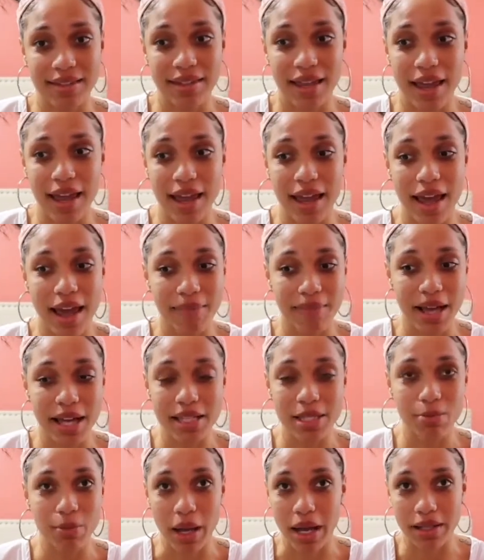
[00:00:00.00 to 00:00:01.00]
Like, I'm not
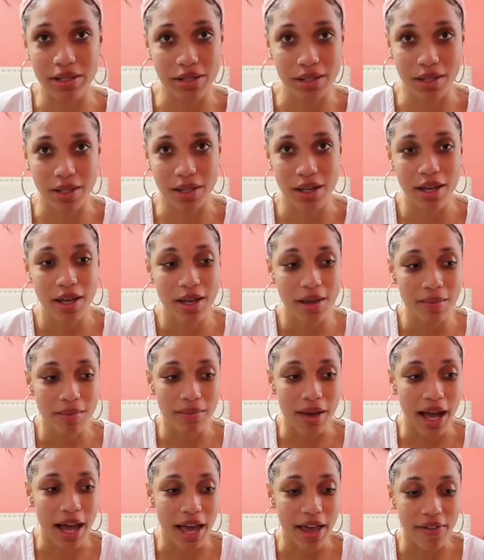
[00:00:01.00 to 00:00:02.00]
sponsored
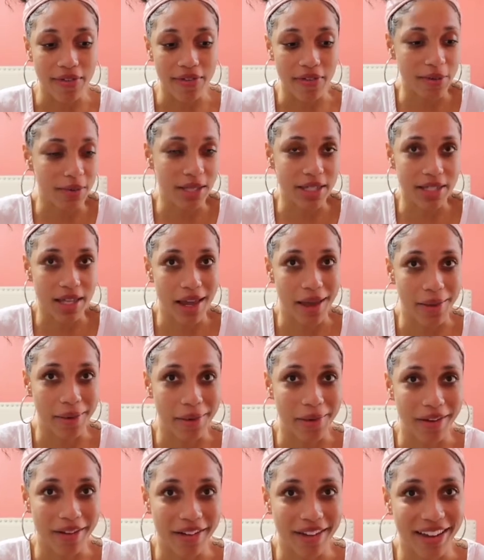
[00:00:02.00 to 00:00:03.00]
by Femmy
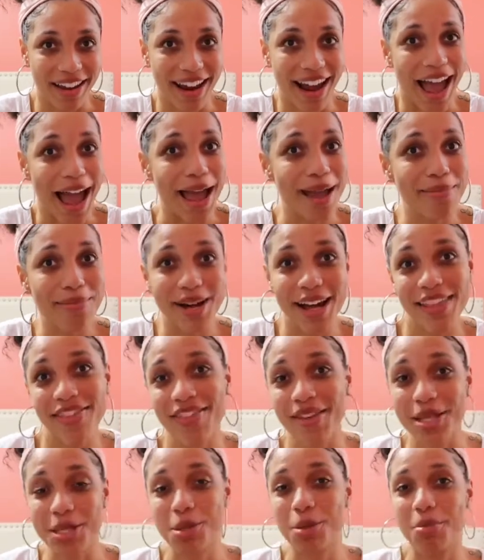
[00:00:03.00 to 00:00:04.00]
Cycle. Like, I bought
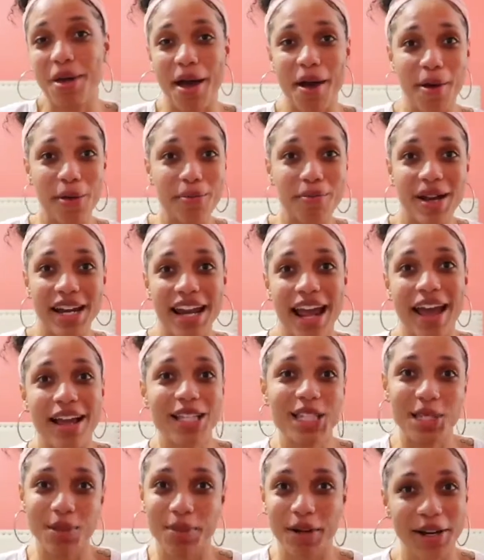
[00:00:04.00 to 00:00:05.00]
this with my own money. I
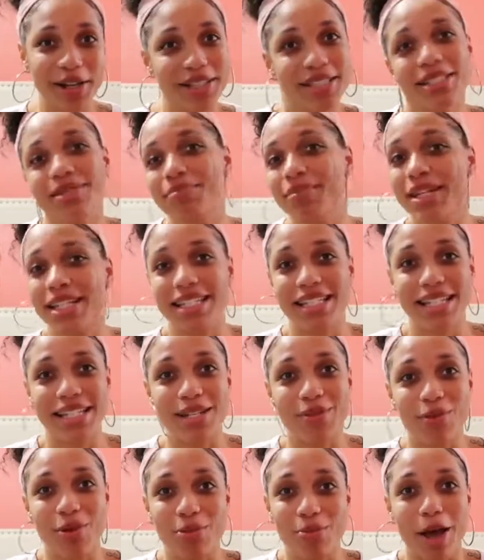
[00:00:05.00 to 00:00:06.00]
experimented
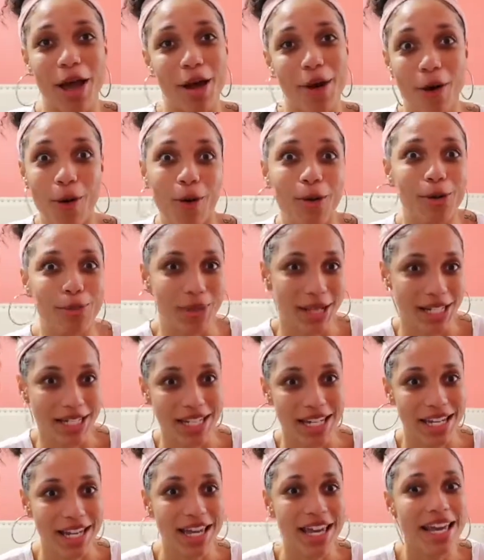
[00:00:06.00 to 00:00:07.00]
with my own
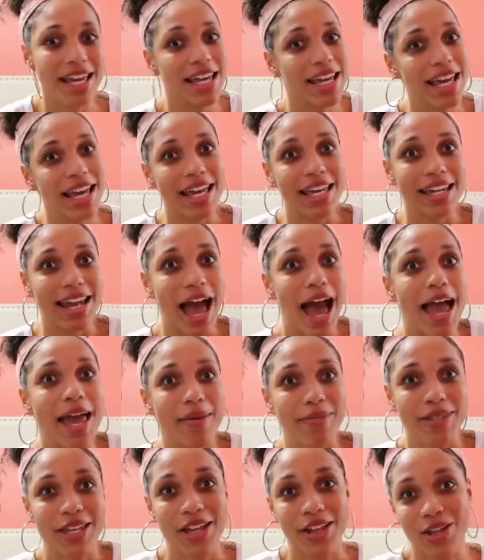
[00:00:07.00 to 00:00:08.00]
money, and I
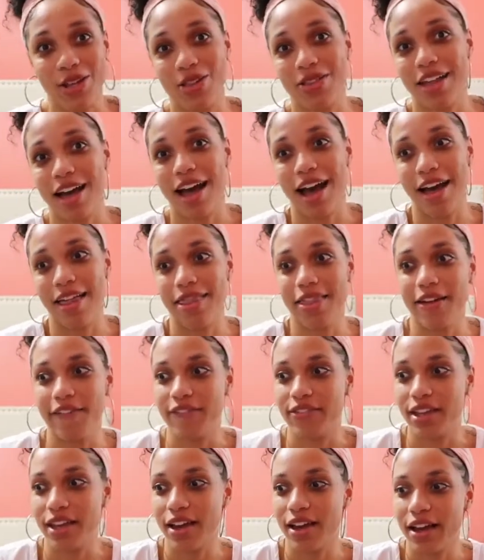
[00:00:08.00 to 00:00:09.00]
am telling you that I loved
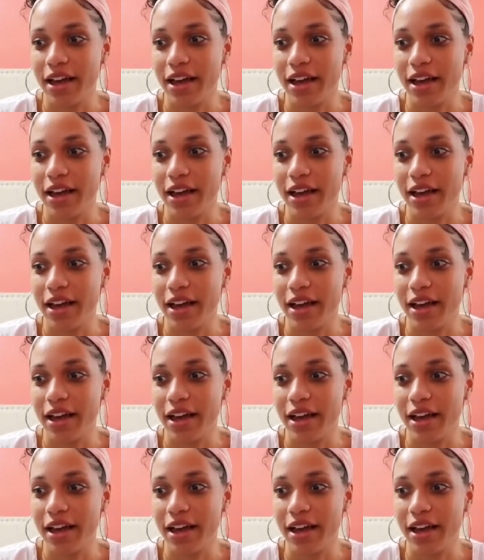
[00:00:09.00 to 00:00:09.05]
it.